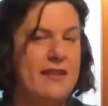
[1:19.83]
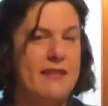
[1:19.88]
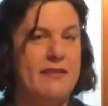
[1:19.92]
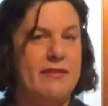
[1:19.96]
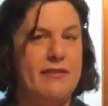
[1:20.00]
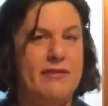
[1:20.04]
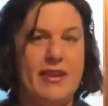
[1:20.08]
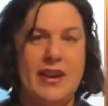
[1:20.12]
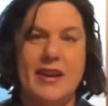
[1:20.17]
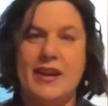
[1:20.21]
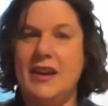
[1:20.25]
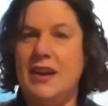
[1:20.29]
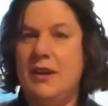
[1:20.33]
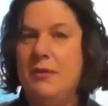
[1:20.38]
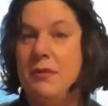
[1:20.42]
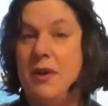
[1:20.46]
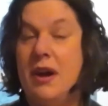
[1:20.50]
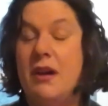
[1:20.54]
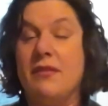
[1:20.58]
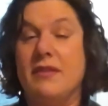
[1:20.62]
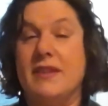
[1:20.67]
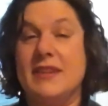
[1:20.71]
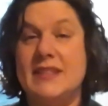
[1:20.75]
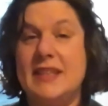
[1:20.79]
very
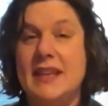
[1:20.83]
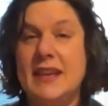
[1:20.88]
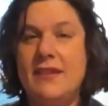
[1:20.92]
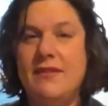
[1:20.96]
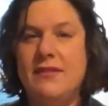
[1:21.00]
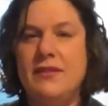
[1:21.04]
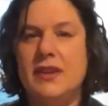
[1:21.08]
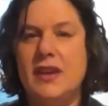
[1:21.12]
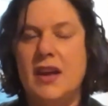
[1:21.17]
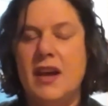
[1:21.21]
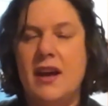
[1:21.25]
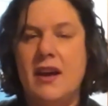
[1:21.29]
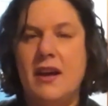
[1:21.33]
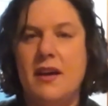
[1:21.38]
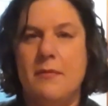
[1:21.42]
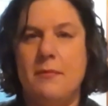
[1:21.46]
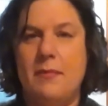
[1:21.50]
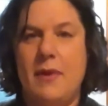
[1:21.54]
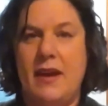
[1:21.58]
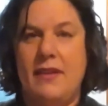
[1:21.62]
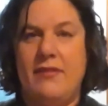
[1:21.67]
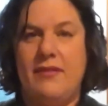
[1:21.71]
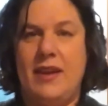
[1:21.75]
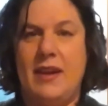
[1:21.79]
well received
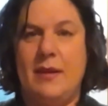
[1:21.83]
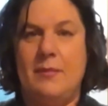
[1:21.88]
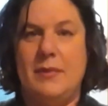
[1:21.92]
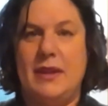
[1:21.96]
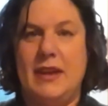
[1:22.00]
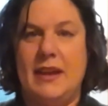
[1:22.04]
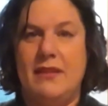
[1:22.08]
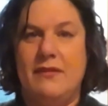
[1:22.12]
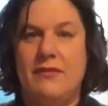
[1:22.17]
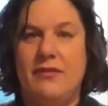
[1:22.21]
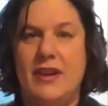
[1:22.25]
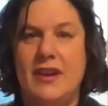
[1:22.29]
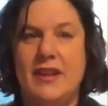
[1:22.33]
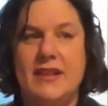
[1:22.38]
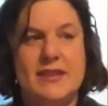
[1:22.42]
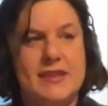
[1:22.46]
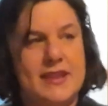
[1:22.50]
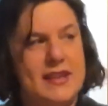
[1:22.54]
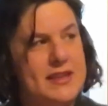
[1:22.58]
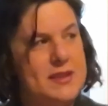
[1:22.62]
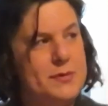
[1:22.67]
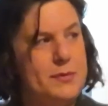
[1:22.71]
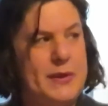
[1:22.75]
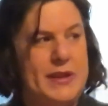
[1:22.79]
by family and friends
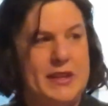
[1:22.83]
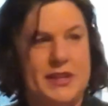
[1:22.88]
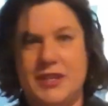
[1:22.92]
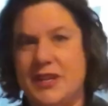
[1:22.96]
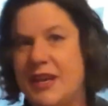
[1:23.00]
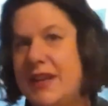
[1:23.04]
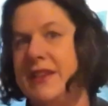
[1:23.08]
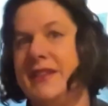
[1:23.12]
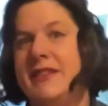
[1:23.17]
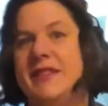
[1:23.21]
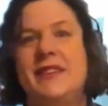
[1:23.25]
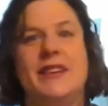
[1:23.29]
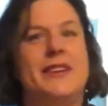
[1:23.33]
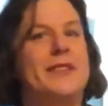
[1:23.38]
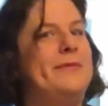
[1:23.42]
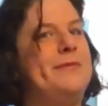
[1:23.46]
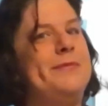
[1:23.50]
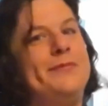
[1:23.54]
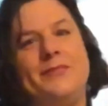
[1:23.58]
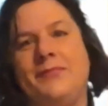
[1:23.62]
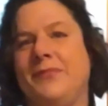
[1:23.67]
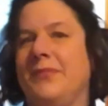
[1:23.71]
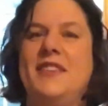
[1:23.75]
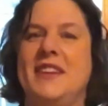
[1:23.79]
because we just
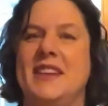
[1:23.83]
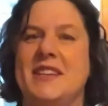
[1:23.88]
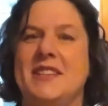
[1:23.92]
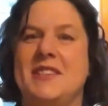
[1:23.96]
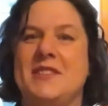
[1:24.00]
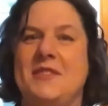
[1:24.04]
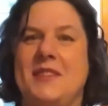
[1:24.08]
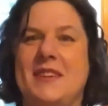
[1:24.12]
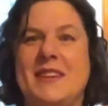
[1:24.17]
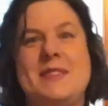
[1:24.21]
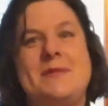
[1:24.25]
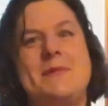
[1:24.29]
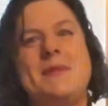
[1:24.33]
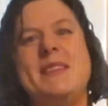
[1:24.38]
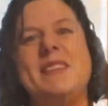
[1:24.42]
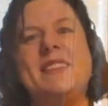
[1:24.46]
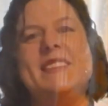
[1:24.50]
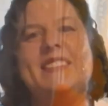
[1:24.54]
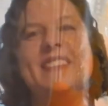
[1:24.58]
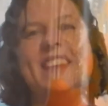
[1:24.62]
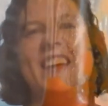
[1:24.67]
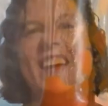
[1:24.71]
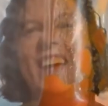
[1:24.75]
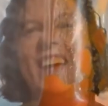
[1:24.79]
finished Christmas